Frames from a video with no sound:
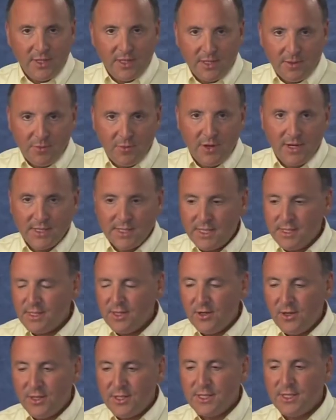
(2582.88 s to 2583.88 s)
in the process and
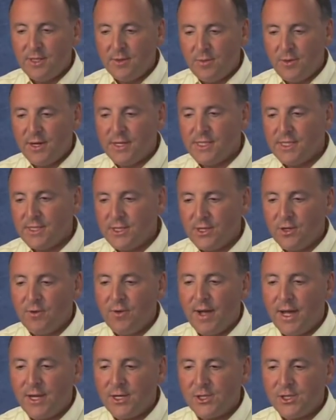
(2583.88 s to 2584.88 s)
causing the process to
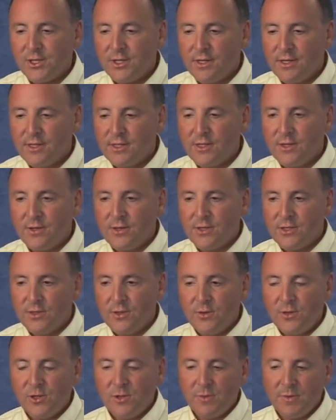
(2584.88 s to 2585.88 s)
crash. So the
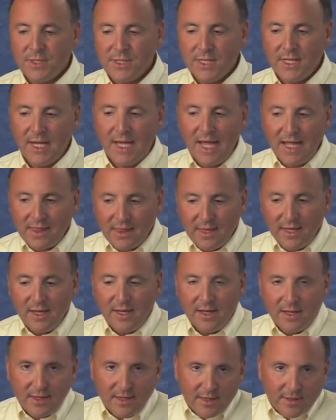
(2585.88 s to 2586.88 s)
solution was to get
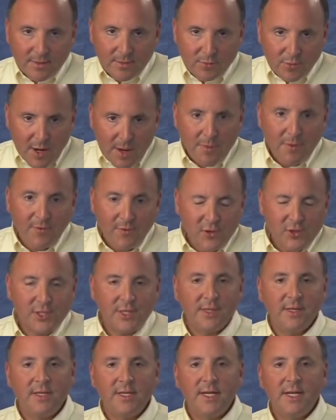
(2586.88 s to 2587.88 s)
the proper version
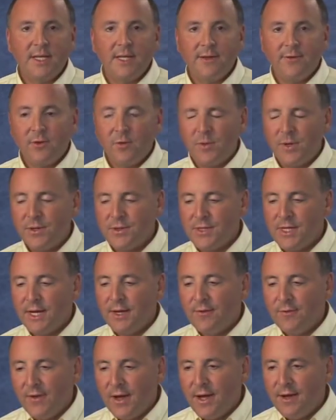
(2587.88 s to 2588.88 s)
of the DLL for Windows
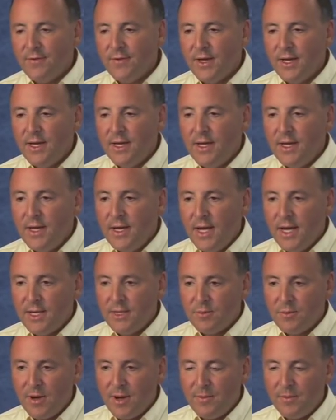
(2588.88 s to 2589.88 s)
95, and
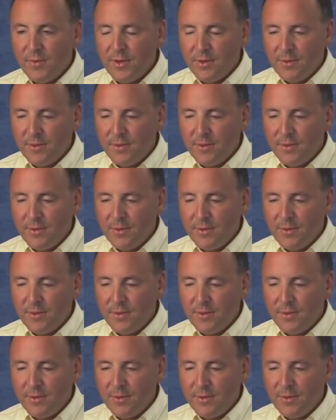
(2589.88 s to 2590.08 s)
the problem went